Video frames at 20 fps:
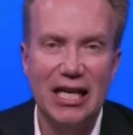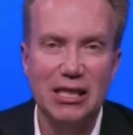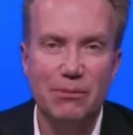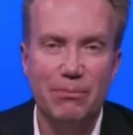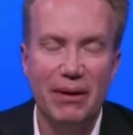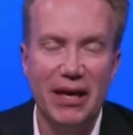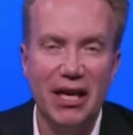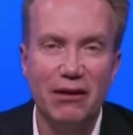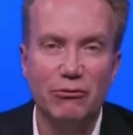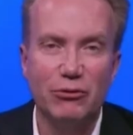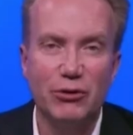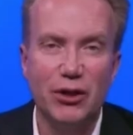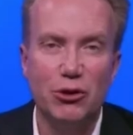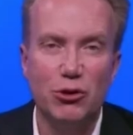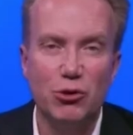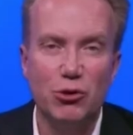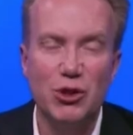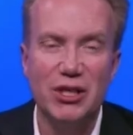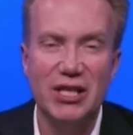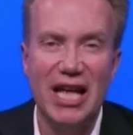has been
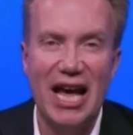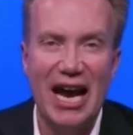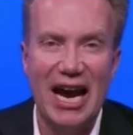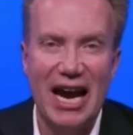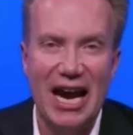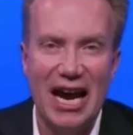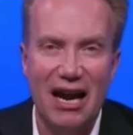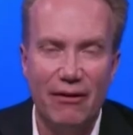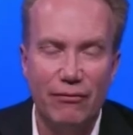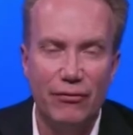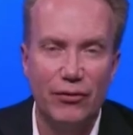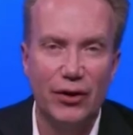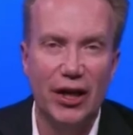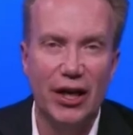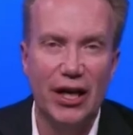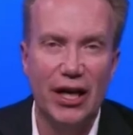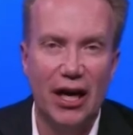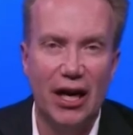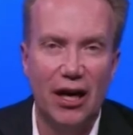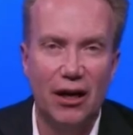reduced
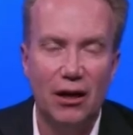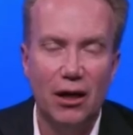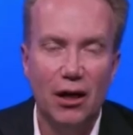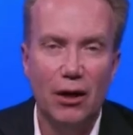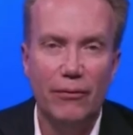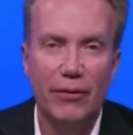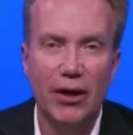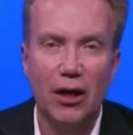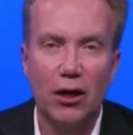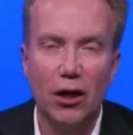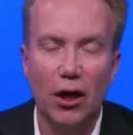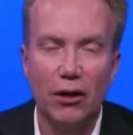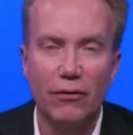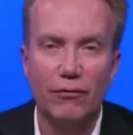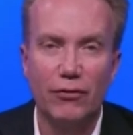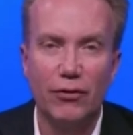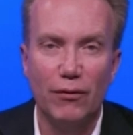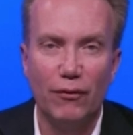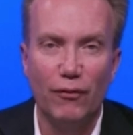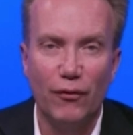every year. We've
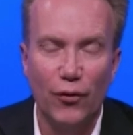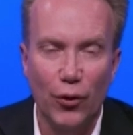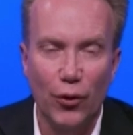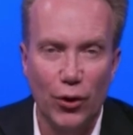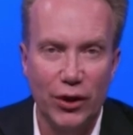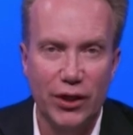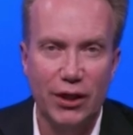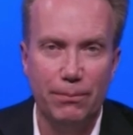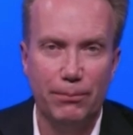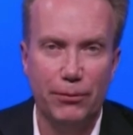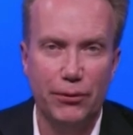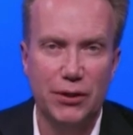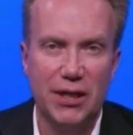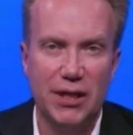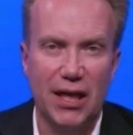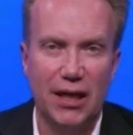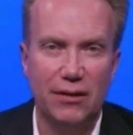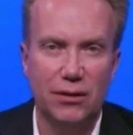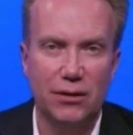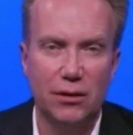gone from
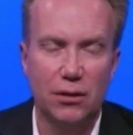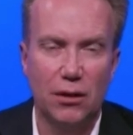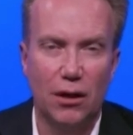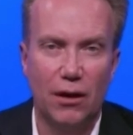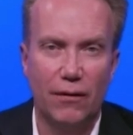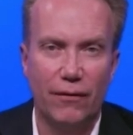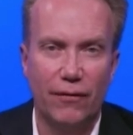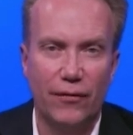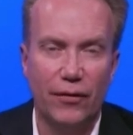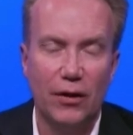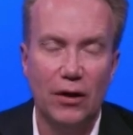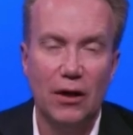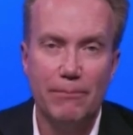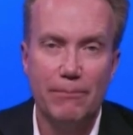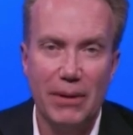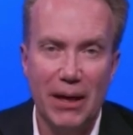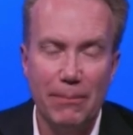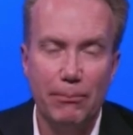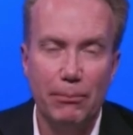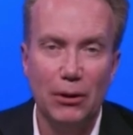40% of
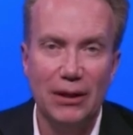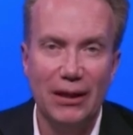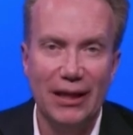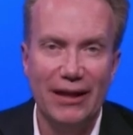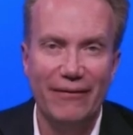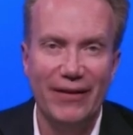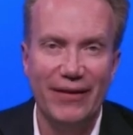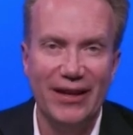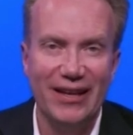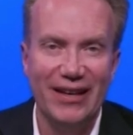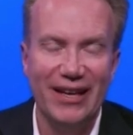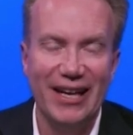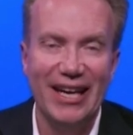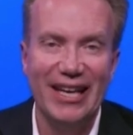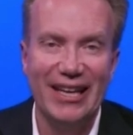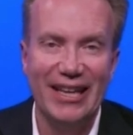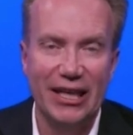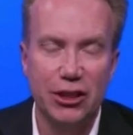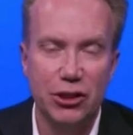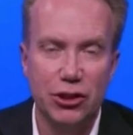people living
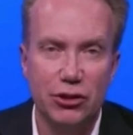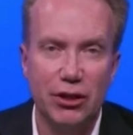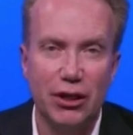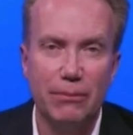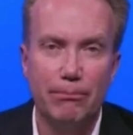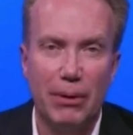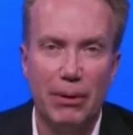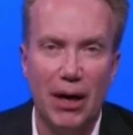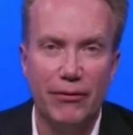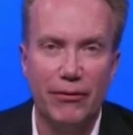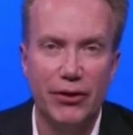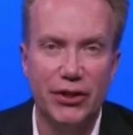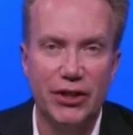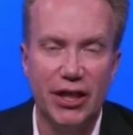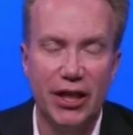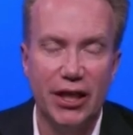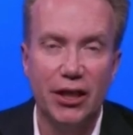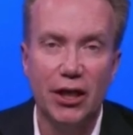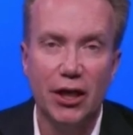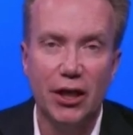in extreme
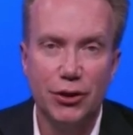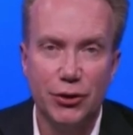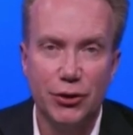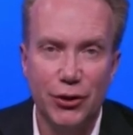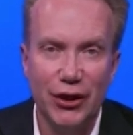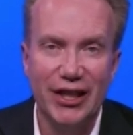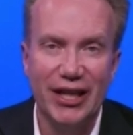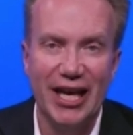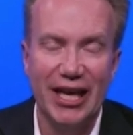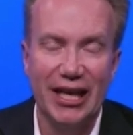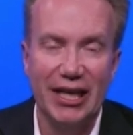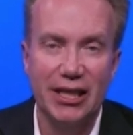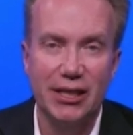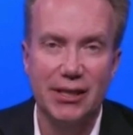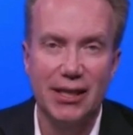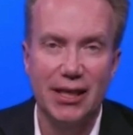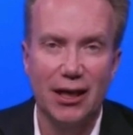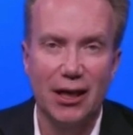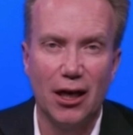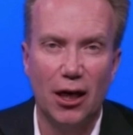poverty three
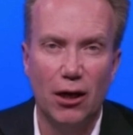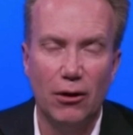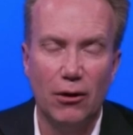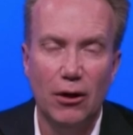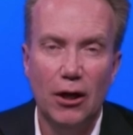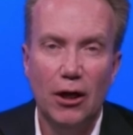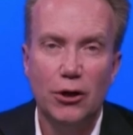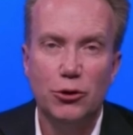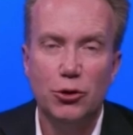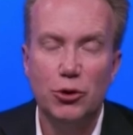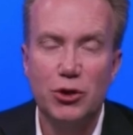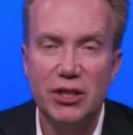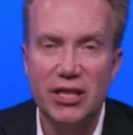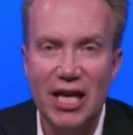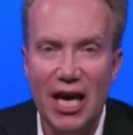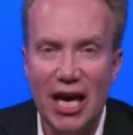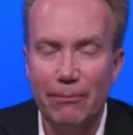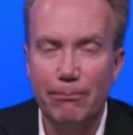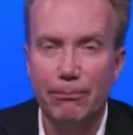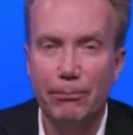decades ago to
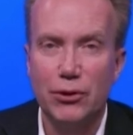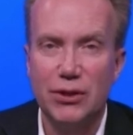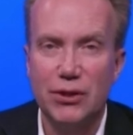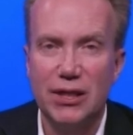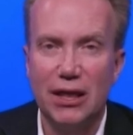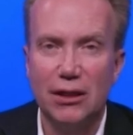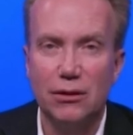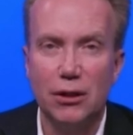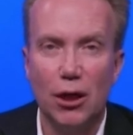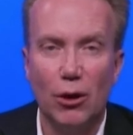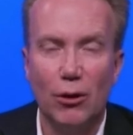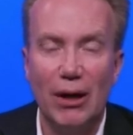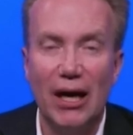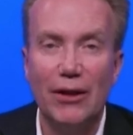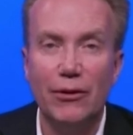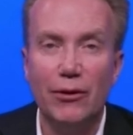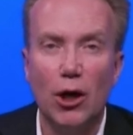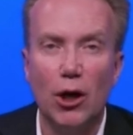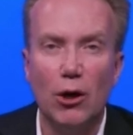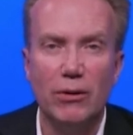10% now.
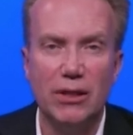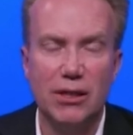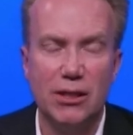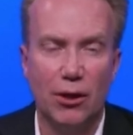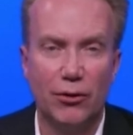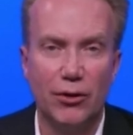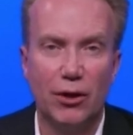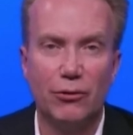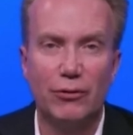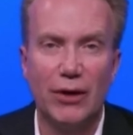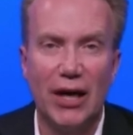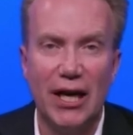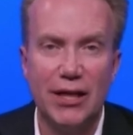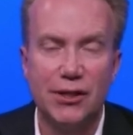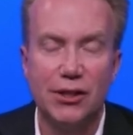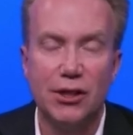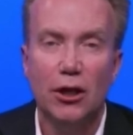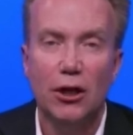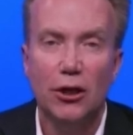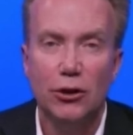And now it's on the
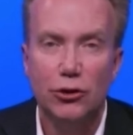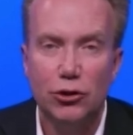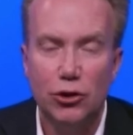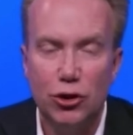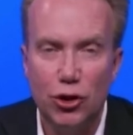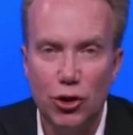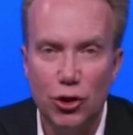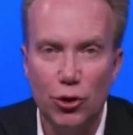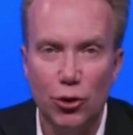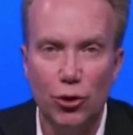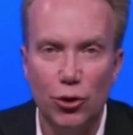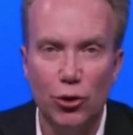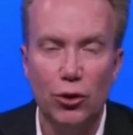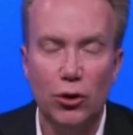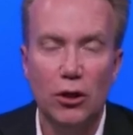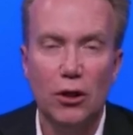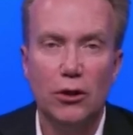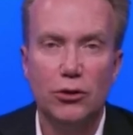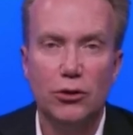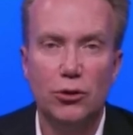rise
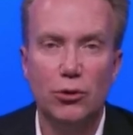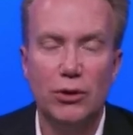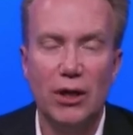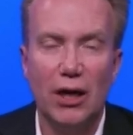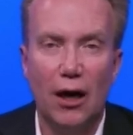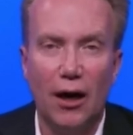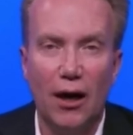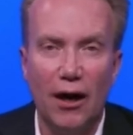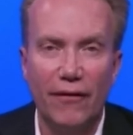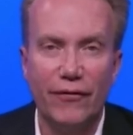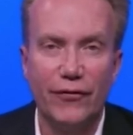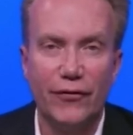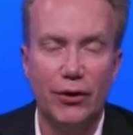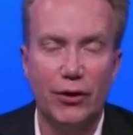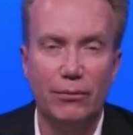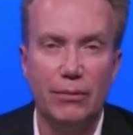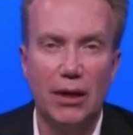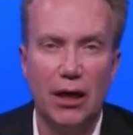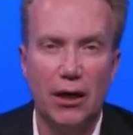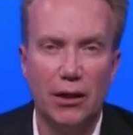due to the
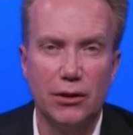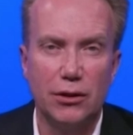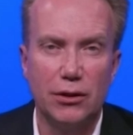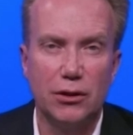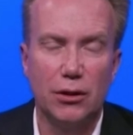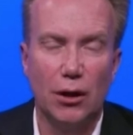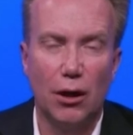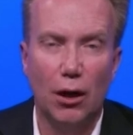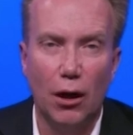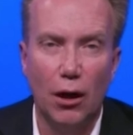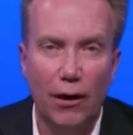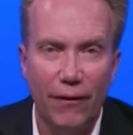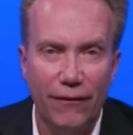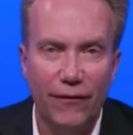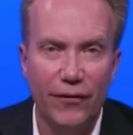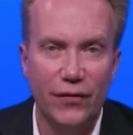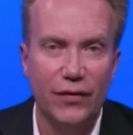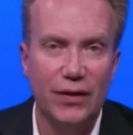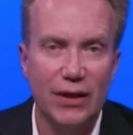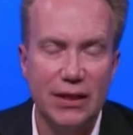aftermaths of
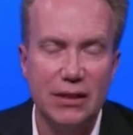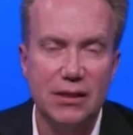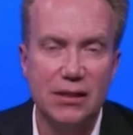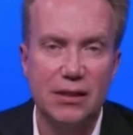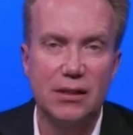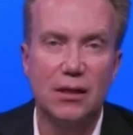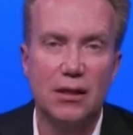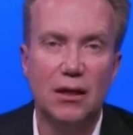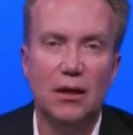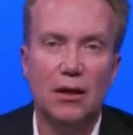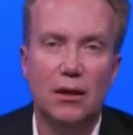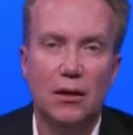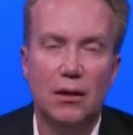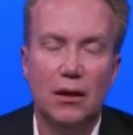this